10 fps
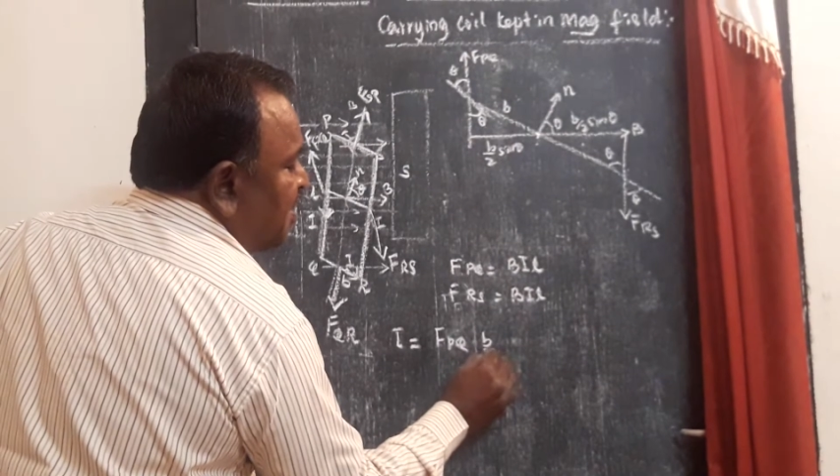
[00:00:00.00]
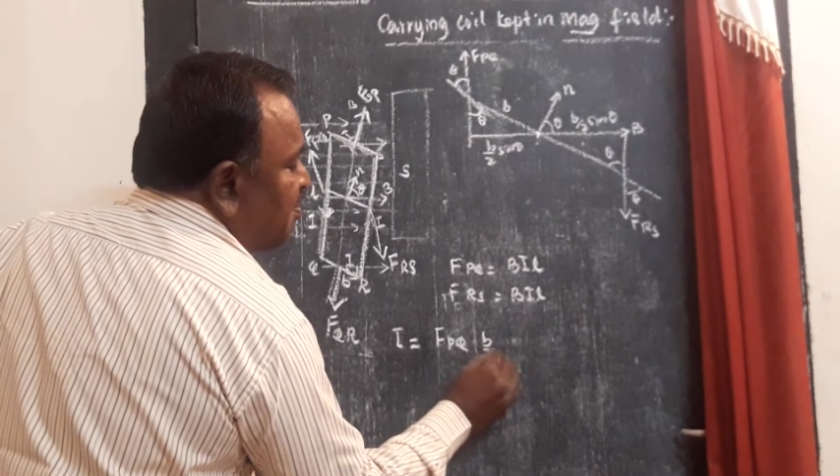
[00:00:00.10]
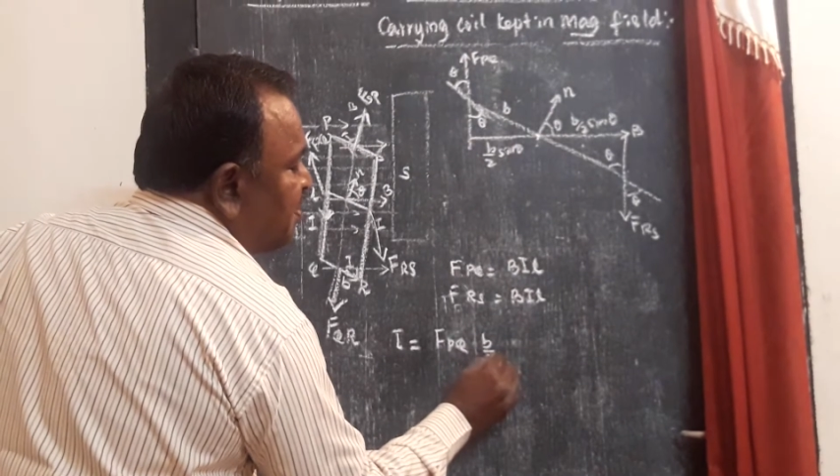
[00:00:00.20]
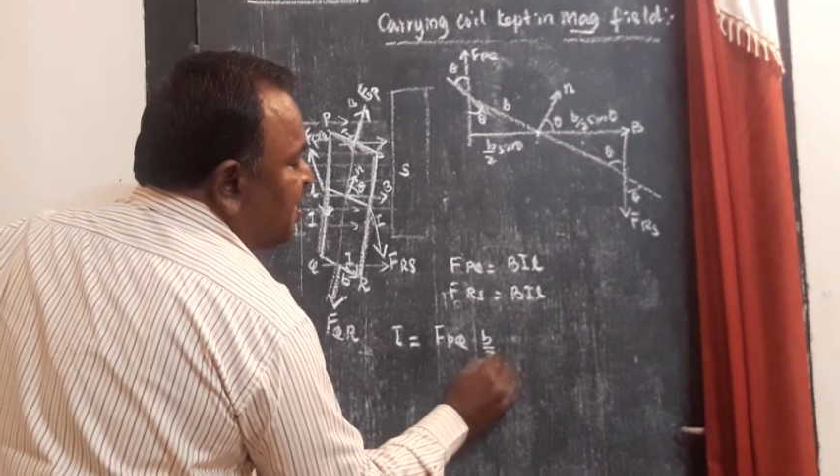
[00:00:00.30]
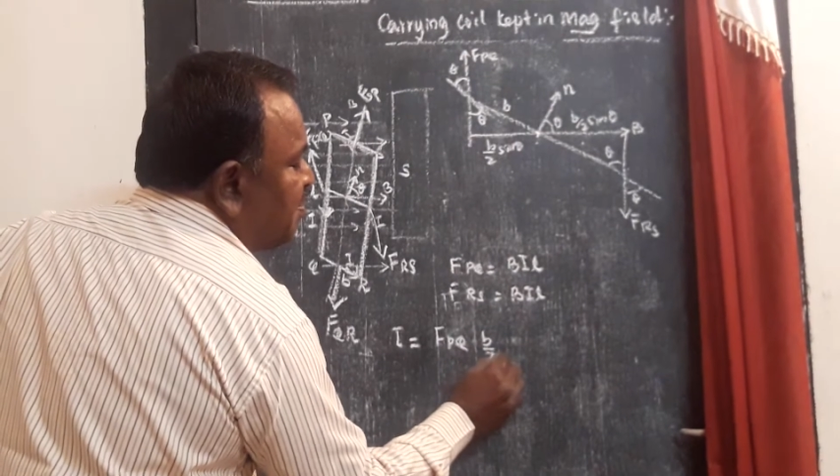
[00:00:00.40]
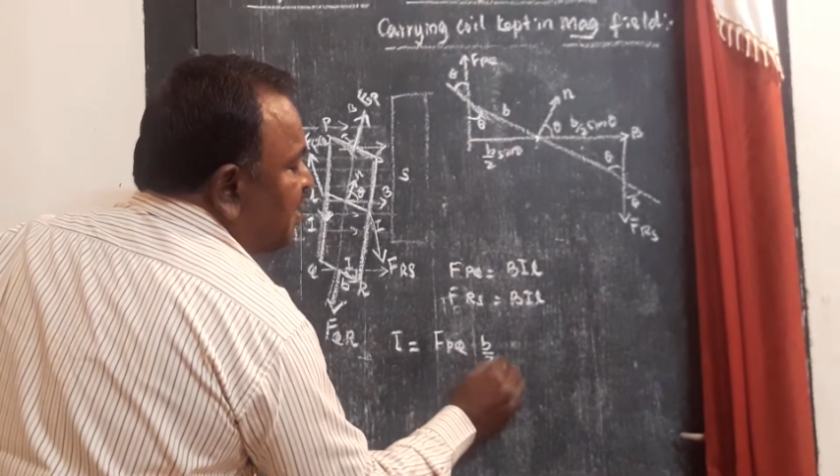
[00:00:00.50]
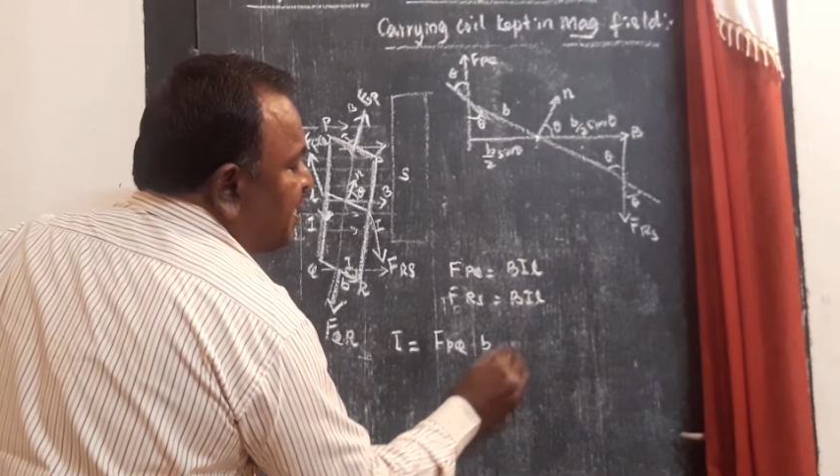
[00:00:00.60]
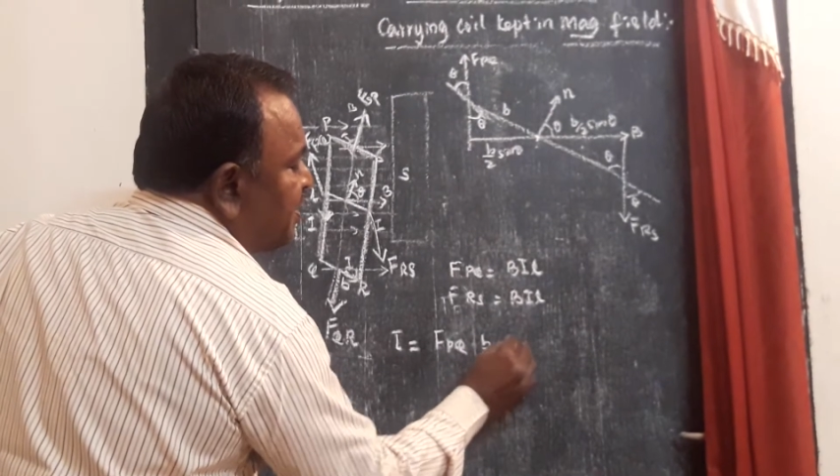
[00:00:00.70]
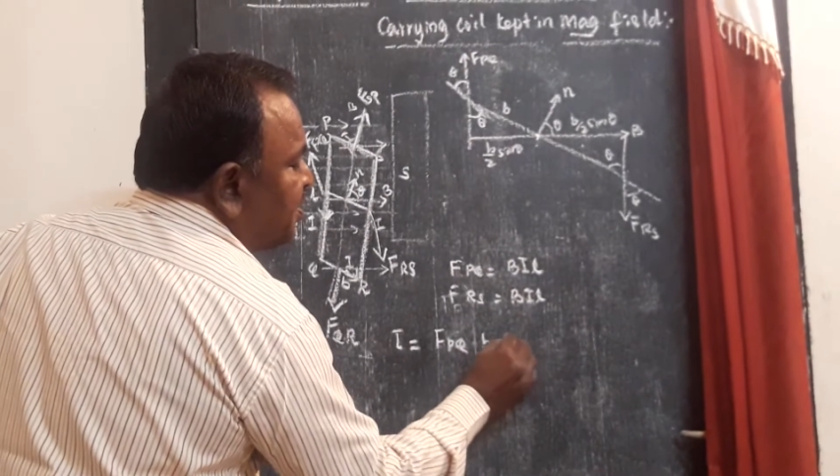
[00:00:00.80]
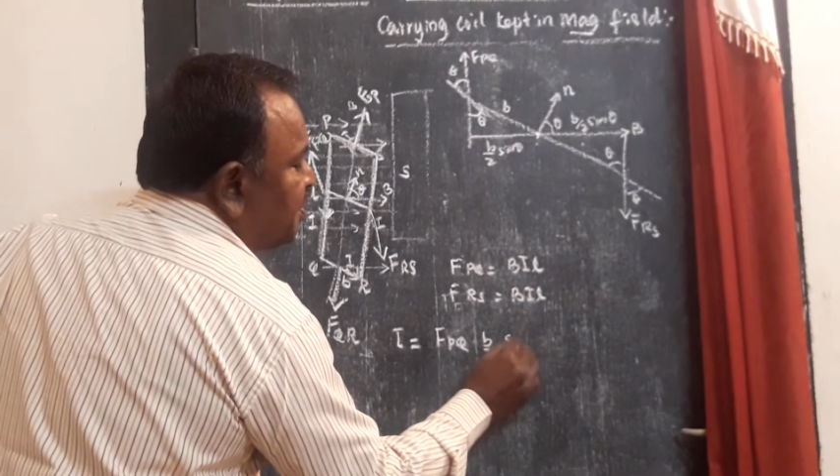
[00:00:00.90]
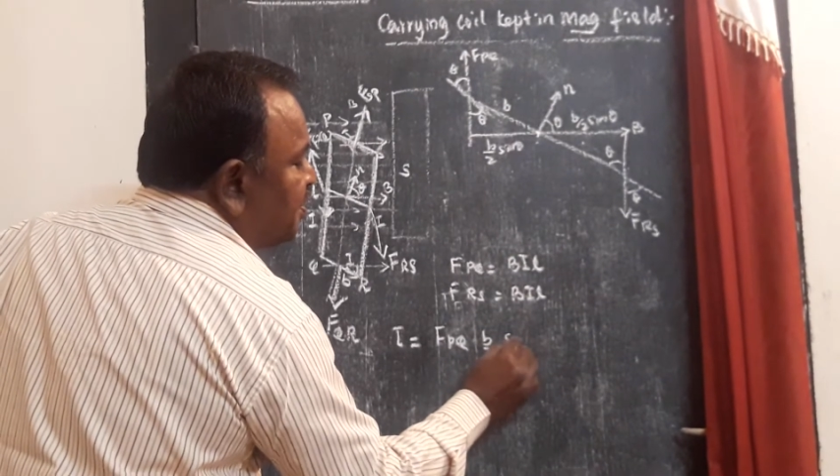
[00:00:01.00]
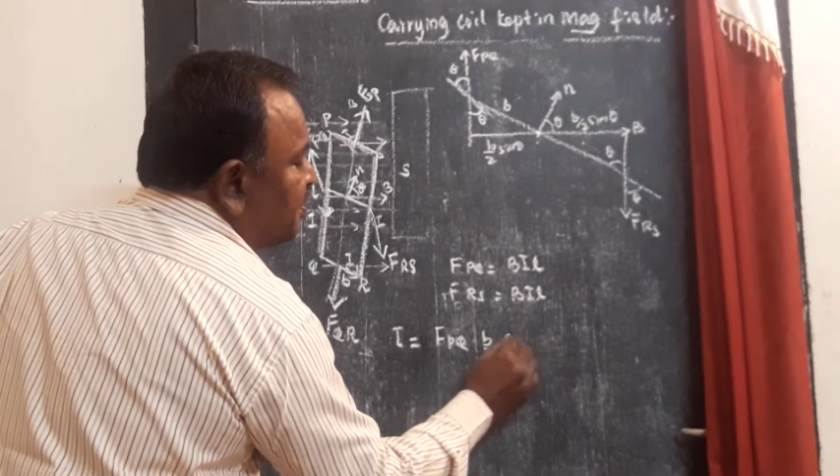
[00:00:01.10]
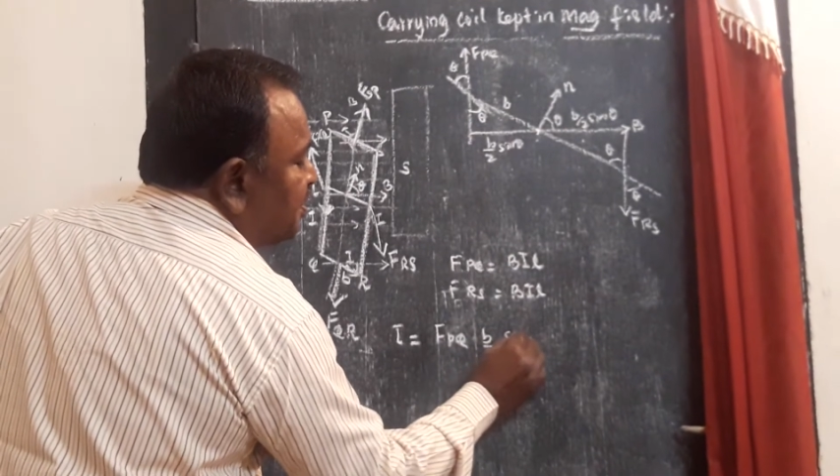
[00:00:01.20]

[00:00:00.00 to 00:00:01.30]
B by 2